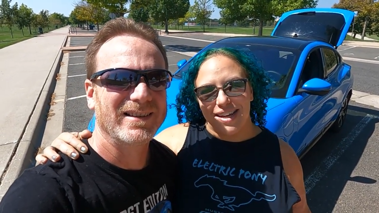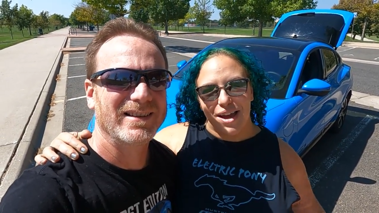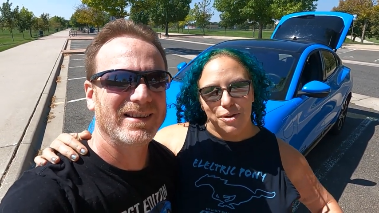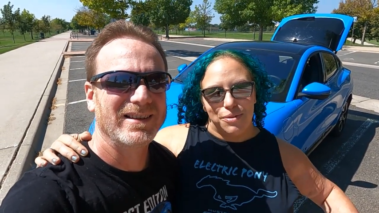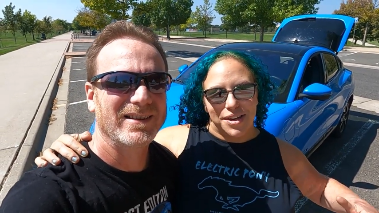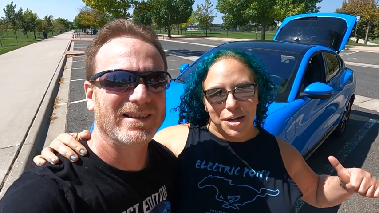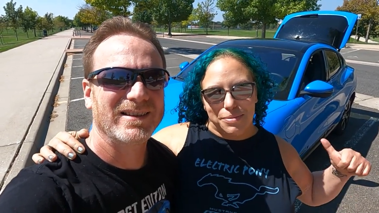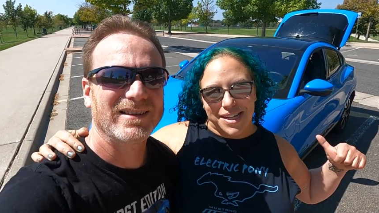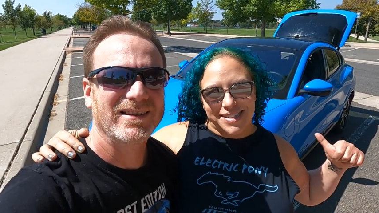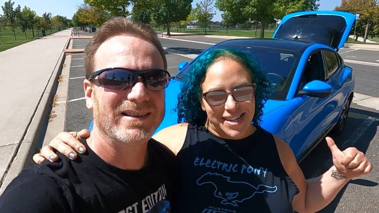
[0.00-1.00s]
Speaker 1: it. We're gonna
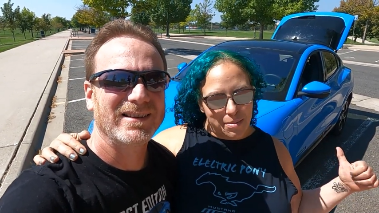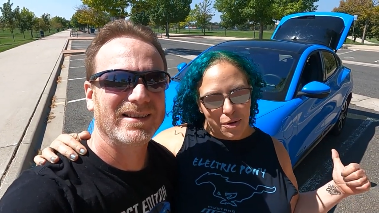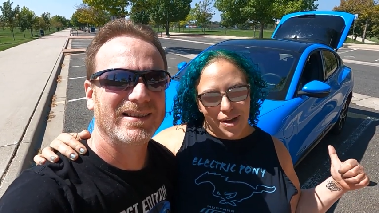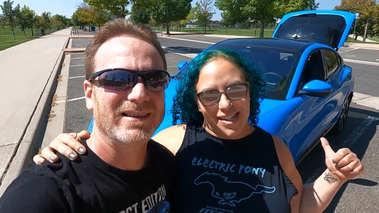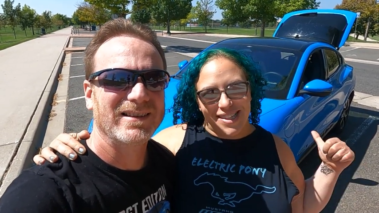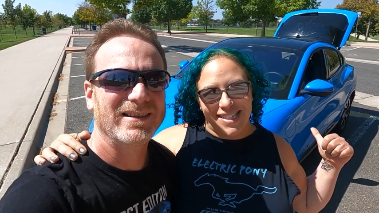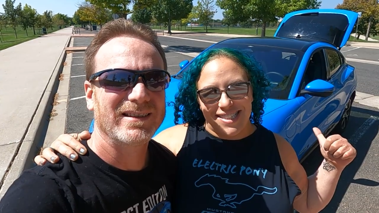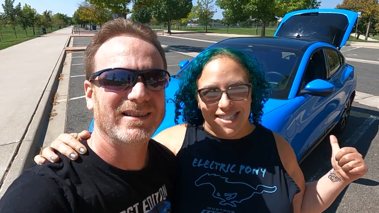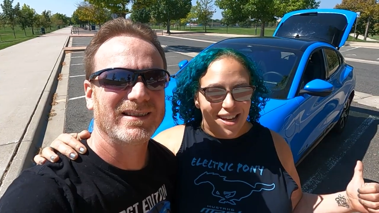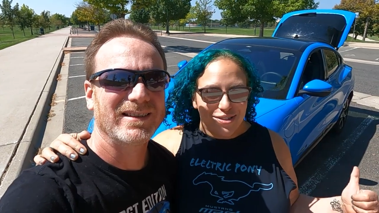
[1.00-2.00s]
be demoing the
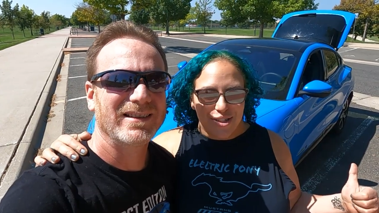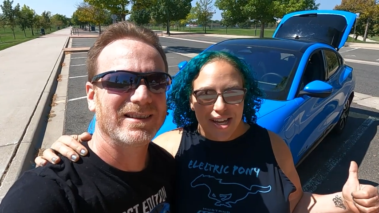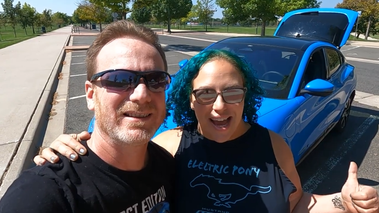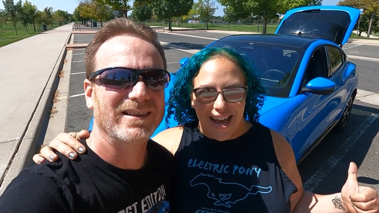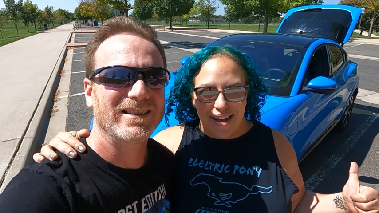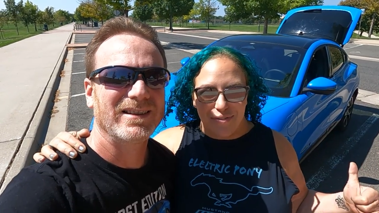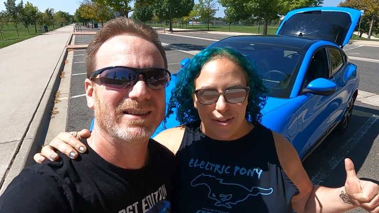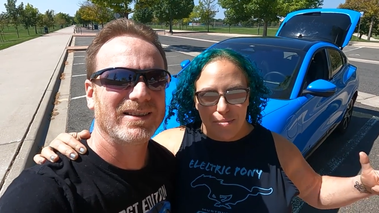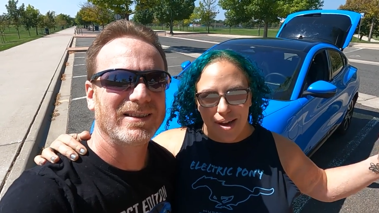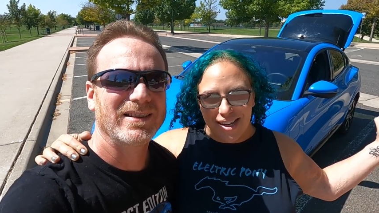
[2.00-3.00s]
sunshade
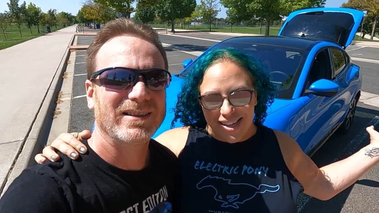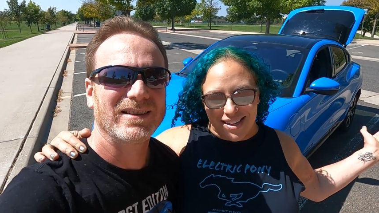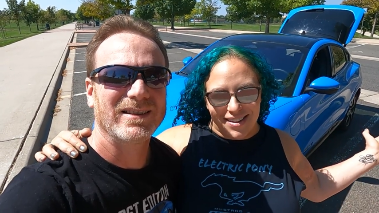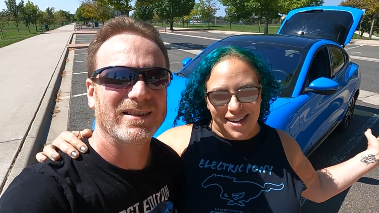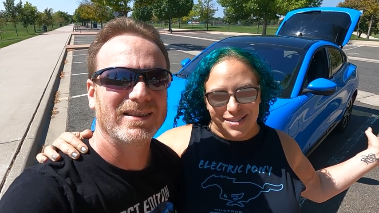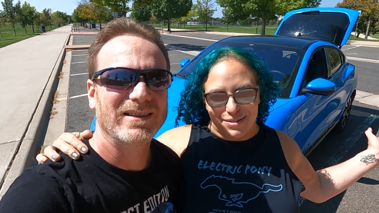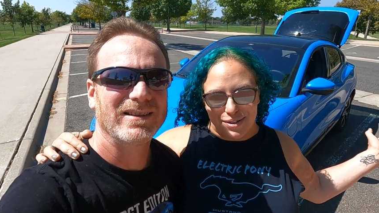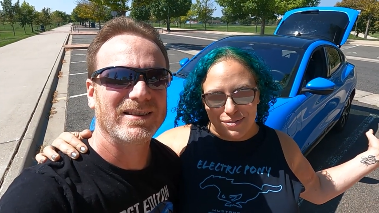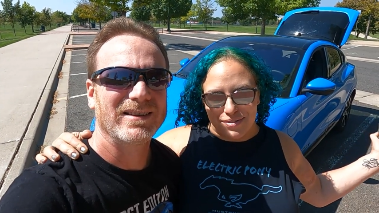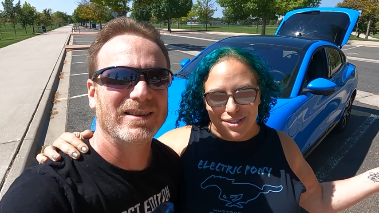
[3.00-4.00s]
for the Mach-E glass
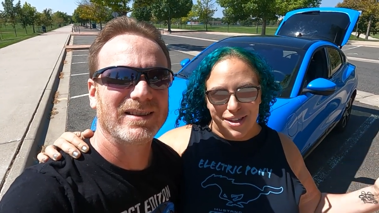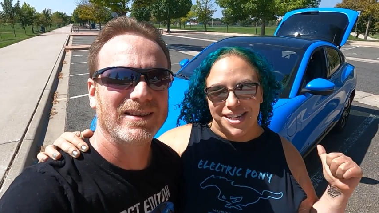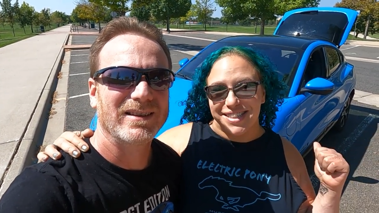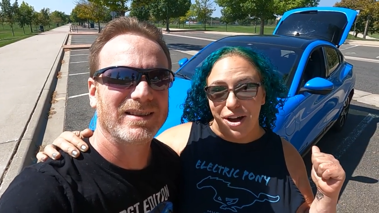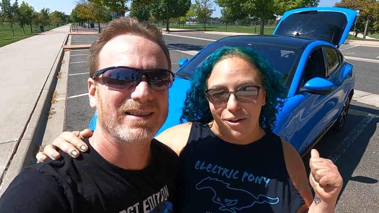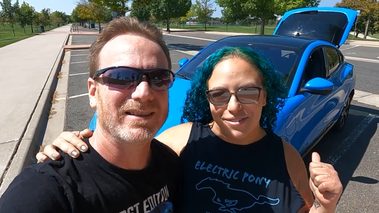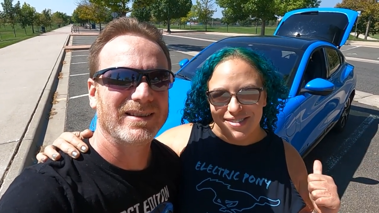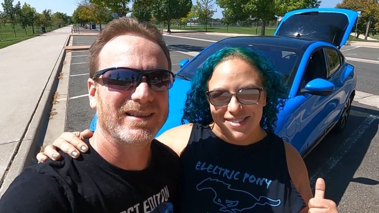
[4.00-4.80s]
roof. So let's go.